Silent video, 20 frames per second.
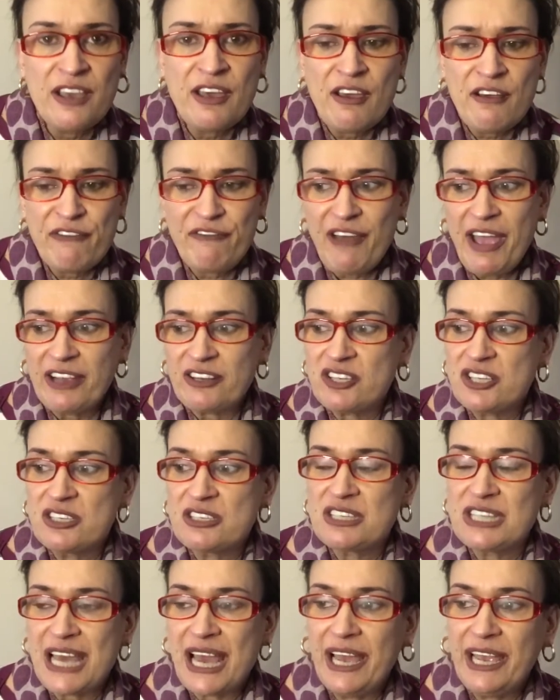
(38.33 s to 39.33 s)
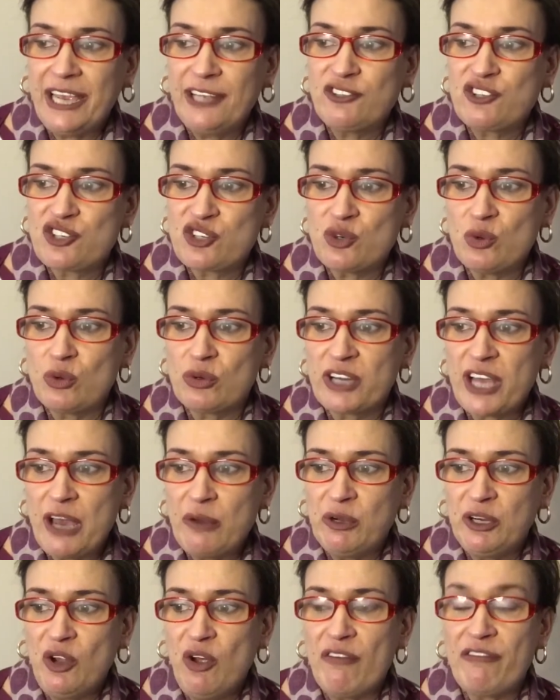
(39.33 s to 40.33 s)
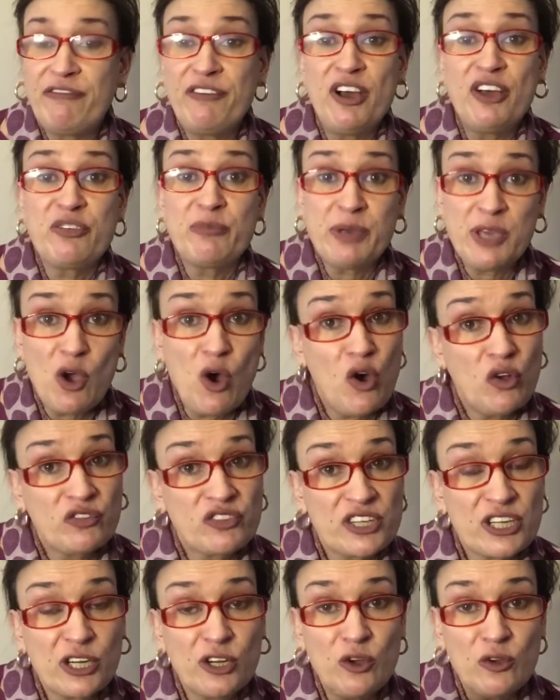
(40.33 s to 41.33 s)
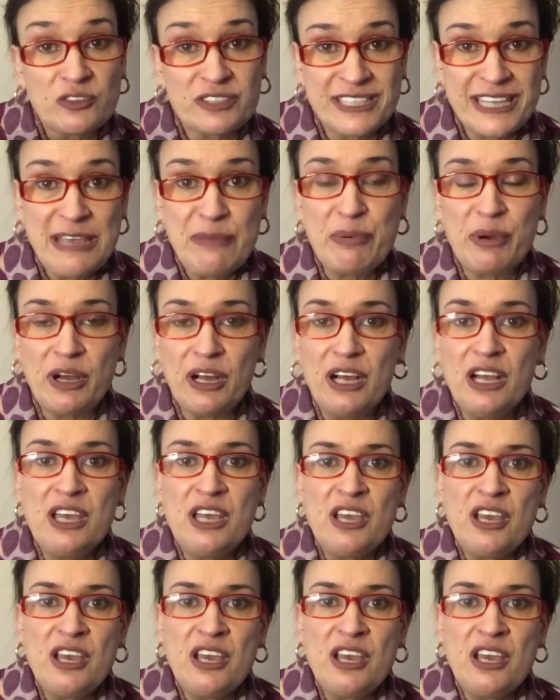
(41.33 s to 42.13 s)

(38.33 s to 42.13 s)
Factors that, in short, go a lot further beyond and a lot deeper